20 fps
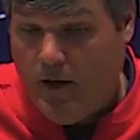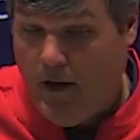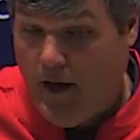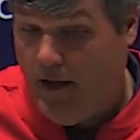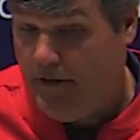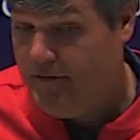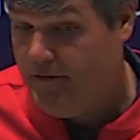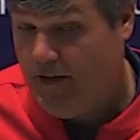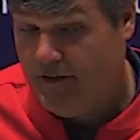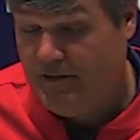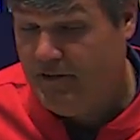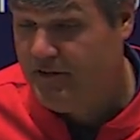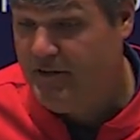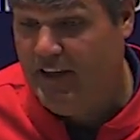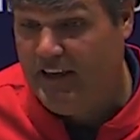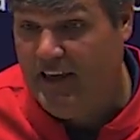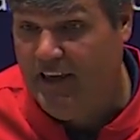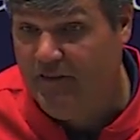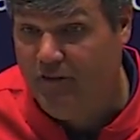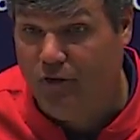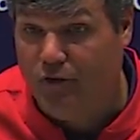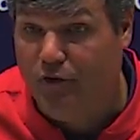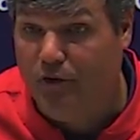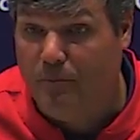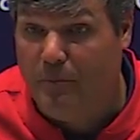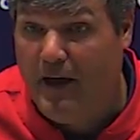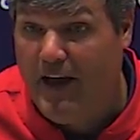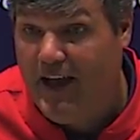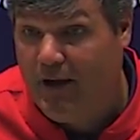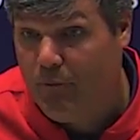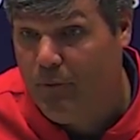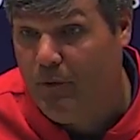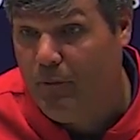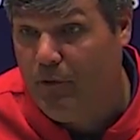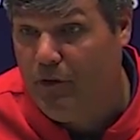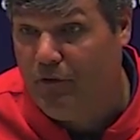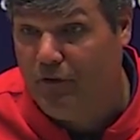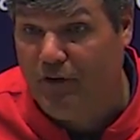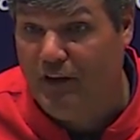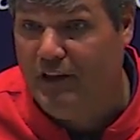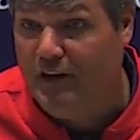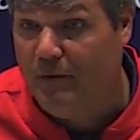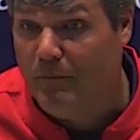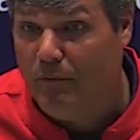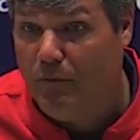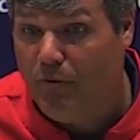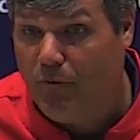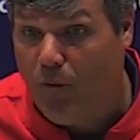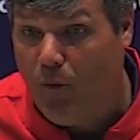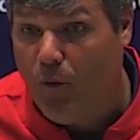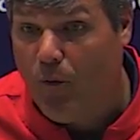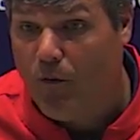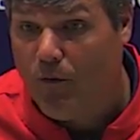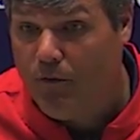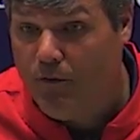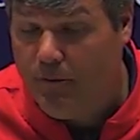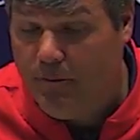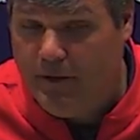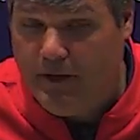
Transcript: I just think he's a good back. I mean, we've seen him before.